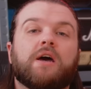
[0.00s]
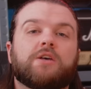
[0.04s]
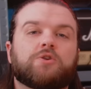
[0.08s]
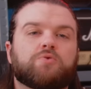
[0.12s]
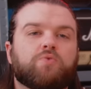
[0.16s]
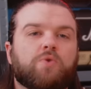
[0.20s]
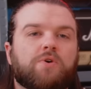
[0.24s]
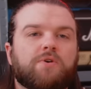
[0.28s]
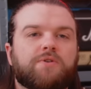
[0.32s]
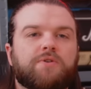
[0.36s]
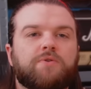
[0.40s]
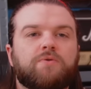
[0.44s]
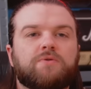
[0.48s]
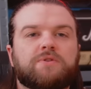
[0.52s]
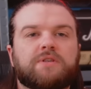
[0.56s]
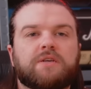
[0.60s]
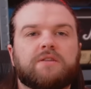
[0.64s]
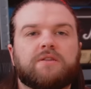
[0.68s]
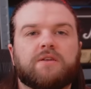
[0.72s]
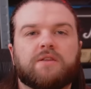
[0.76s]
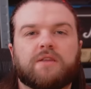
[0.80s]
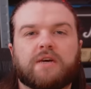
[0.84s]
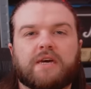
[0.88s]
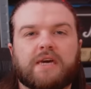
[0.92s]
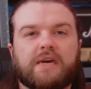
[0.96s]
It's worth noting
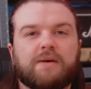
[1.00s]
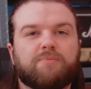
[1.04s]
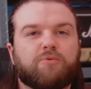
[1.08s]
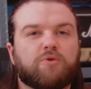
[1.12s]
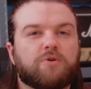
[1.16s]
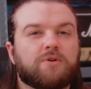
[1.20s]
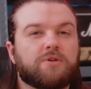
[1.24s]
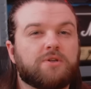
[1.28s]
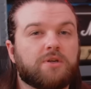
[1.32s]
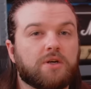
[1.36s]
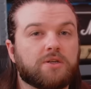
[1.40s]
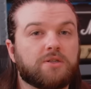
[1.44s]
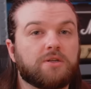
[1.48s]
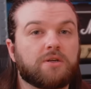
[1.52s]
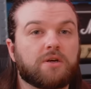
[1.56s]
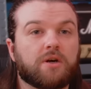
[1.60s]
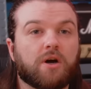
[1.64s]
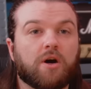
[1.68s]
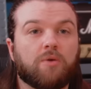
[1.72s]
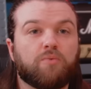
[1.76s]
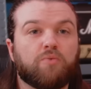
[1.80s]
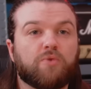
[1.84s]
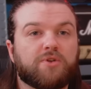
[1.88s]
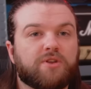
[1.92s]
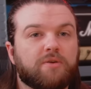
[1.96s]
that the keyboard doesn't
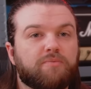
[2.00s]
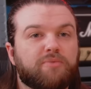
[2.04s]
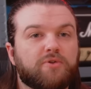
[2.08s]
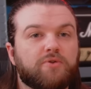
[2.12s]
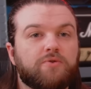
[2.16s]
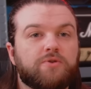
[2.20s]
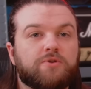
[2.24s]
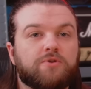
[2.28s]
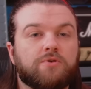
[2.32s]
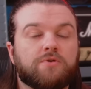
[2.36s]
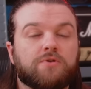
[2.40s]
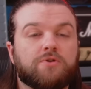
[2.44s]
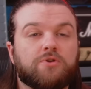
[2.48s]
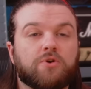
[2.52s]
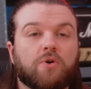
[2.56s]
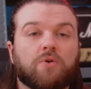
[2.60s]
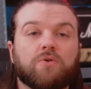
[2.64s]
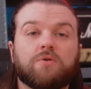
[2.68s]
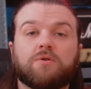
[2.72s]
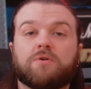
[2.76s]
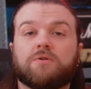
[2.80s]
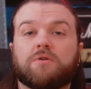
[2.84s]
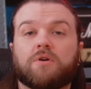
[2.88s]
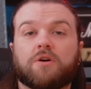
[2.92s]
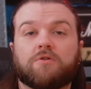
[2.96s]
come with a Bluetooth
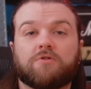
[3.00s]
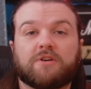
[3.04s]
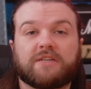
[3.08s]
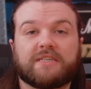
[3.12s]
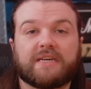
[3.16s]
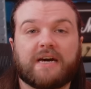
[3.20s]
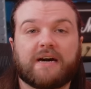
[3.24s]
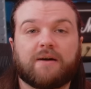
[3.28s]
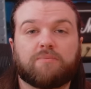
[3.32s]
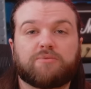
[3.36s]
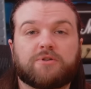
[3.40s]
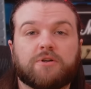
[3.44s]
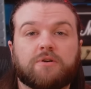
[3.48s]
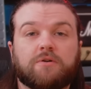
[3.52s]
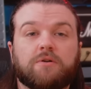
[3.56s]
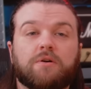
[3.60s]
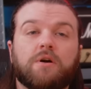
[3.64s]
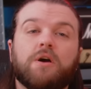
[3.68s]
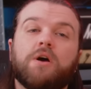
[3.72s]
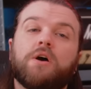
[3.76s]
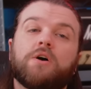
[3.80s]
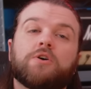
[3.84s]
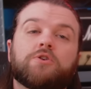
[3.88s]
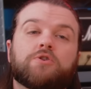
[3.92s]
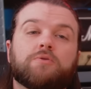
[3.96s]
dongle or adapter,
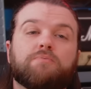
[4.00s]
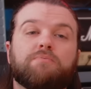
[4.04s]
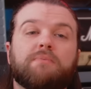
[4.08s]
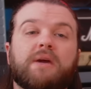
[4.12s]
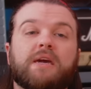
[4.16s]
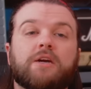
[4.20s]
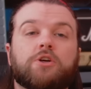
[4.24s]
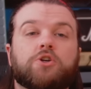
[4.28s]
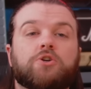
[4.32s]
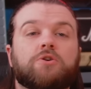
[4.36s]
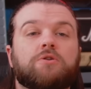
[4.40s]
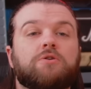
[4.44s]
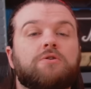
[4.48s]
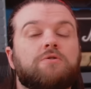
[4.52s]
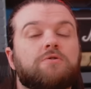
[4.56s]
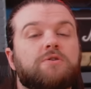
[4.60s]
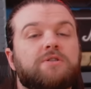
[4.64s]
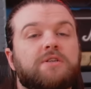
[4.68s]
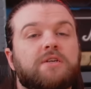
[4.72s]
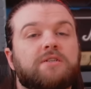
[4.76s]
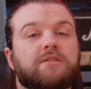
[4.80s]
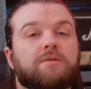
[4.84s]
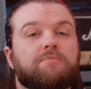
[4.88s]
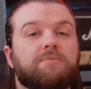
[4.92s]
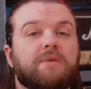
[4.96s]
so make sure your
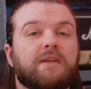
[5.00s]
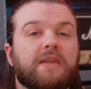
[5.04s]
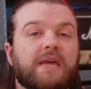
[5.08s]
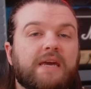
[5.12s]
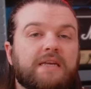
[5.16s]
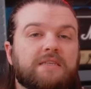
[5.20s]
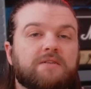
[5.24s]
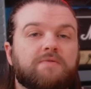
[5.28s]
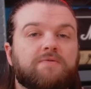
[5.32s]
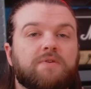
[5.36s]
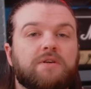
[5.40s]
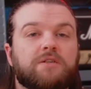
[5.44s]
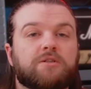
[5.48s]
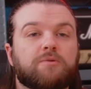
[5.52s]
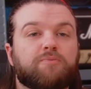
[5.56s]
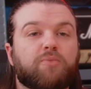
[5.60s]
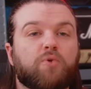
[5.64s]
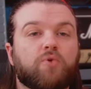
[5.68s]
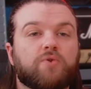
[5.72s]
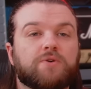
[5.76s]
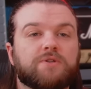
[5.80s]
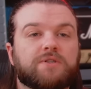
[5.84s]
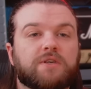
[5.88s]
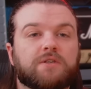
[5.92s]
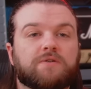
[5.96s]
system natively
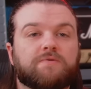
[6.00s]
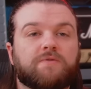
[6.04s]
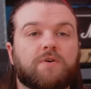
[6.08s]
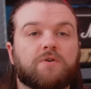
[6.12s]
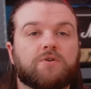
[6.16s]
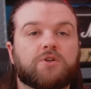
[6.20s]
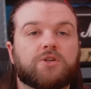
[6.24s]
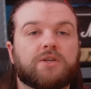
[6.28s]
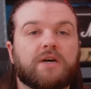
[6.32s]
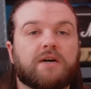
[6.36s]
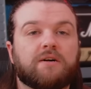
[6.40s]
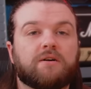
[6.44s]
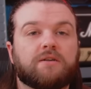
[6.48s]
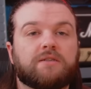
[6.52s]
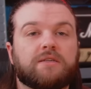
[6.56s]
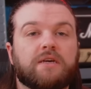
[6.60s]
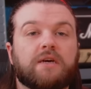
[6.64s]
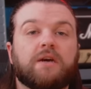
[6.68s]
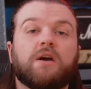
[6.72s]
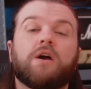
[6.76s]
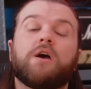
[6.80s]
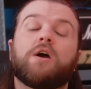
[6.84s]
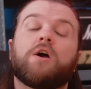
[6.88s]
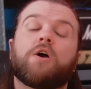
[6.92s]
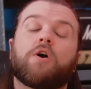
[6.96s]
supports this
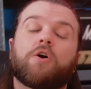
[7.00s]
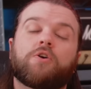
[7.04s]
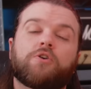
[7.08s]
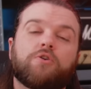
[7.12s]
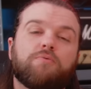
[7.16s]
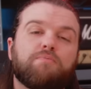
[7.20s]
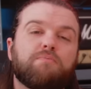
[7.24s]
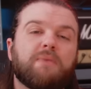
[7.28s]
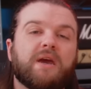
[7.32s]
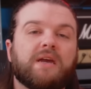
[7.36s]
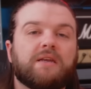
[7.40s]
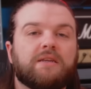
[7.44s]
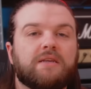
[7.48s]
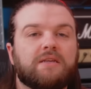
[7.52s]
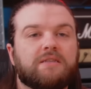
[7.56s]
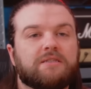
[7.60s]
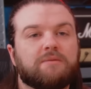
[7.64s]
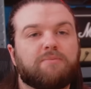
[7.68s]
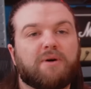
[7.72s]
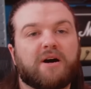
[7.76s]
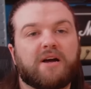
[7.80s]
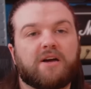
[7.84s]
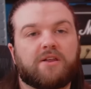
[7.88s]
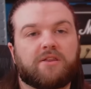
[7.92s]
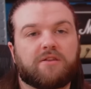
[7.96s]
functionality or you might need to
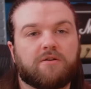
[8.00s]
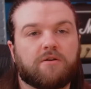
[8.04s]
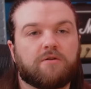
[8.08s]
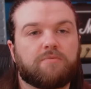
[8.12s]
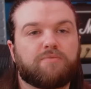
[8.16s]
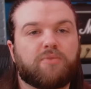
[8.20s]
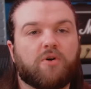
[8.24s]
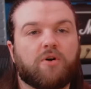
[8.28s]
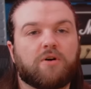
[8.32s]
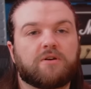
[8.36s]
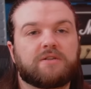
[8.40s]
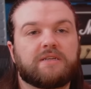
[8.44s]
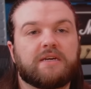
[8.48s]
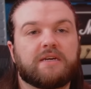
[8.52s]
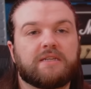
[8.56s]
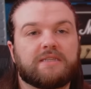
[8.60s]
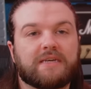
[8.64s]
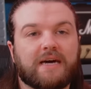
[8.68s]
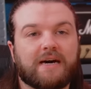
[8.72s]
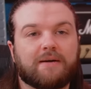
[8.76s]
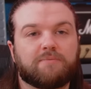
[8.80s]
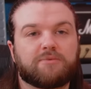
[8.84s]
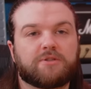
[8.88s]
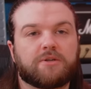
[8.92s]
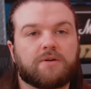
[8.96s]
buy a third-party
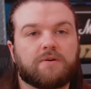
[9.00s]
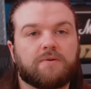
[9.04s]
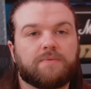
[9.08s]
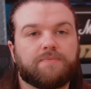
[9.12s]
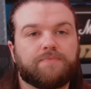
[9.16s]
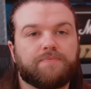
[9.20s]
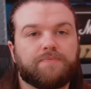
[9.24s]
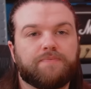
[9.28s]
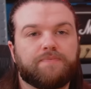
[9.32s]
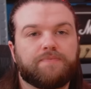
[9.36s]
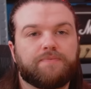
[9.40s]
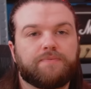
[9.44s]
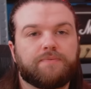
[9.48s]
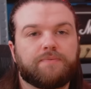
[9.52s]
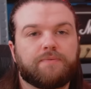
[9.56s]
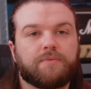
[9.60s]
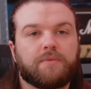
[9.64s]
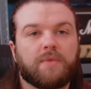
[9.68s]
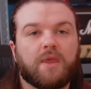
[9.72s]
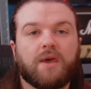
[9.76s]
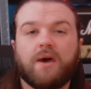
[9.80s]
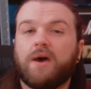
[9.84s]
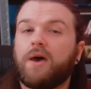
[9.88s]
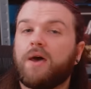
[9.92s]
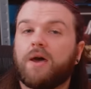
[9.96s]
adapter.
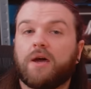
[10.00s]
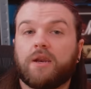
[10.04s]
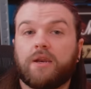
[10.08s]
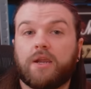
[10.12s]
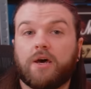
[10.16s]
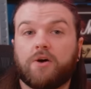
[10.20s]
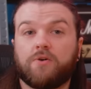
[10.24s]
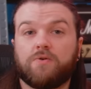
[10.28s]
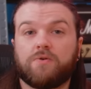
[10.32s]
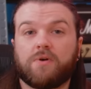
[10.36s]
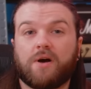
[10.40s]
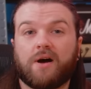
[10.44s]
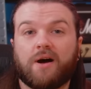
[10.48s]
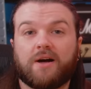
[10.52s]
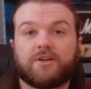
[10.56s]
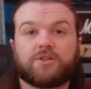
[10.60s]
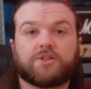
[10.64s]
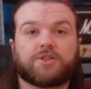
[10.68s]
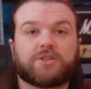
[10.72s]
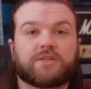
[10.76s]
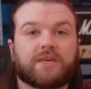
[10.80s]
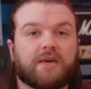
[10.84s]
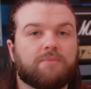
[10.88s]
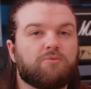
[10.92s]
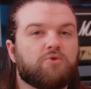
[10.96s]
Now, I
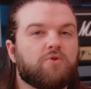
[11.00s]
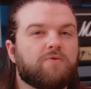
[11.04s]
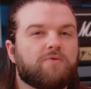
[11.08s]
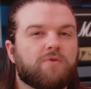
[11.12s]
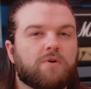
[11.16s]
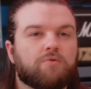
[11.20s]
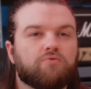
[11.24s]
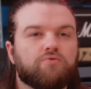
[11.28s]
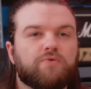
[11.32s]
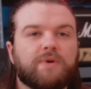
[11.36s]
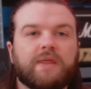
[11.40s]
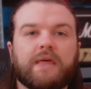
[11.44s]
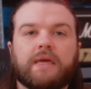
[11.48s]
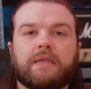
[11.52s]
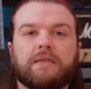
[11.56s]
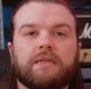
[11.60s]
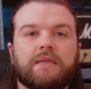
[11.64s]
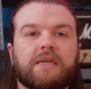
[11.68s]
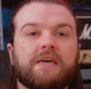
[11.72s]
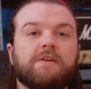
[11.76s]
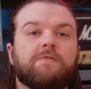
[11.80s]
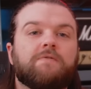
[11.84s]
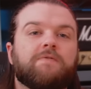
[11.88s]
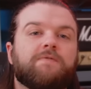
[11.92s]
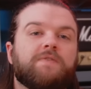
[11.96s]
just skimmed over a really
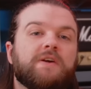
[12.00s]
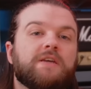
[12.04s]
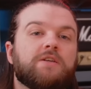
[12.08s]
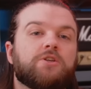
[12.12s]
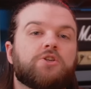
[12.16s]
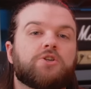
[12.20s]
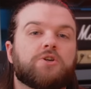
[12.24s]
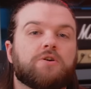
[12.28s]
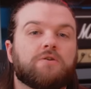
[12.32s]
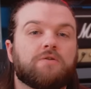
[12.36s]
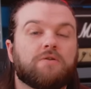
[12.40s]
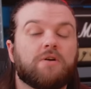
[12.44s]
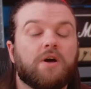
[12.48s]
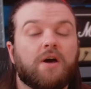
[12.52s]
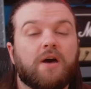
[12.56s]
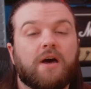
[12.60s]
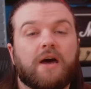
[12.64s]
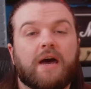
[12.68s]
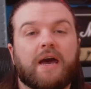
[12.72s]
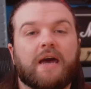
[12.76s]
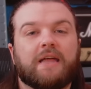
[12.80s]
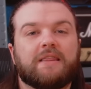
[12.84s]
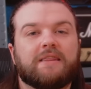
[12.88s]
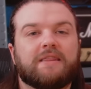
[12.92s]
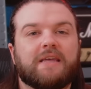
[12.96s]
neat feature,
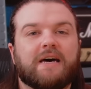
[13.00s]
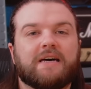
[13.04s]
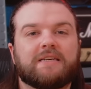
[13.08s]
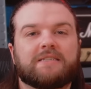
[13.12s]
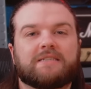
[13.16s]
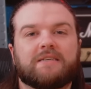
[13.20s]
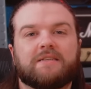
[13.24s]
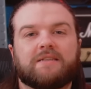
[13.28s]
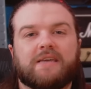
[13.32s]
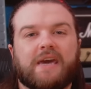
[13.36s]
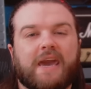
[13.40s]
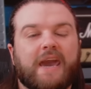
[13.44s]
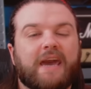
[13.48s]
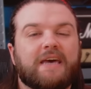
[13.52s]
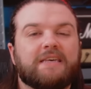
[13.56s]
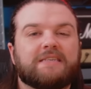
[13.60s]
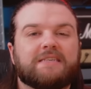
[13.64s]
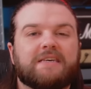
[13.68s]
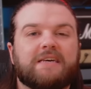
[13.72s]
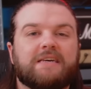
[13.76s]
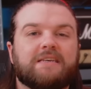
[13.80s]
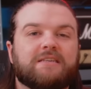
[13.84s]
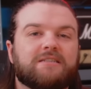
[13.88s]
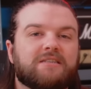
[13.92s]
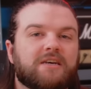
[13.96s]
and that's that the
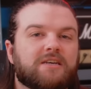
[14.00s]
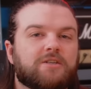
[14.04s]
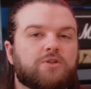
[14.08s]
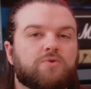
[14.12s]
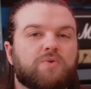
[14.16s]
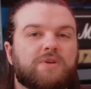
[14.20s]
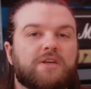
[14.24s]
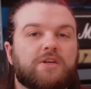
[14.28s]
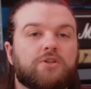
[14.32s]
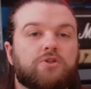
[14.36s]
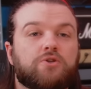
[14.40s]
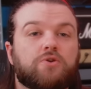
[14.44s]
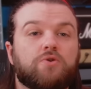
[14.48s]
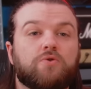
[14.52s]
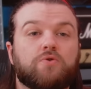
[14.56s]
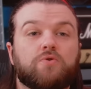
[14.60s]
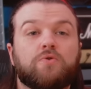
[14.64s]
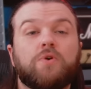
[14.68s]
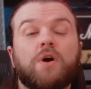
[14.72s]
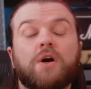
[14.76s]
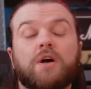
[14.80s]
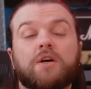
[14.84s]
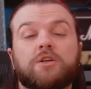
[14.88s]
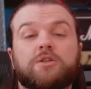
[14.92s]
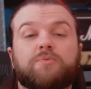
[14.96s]

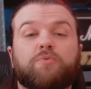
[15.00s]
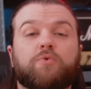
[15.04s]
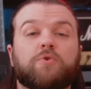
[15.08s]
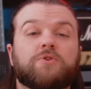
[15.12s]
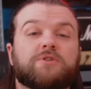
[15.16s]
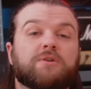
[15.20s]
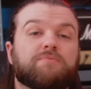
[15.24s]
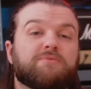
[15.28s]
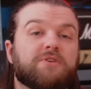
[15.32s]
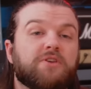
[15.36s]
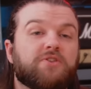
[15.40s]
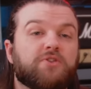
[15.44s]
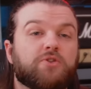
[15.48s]
SK622 supports up to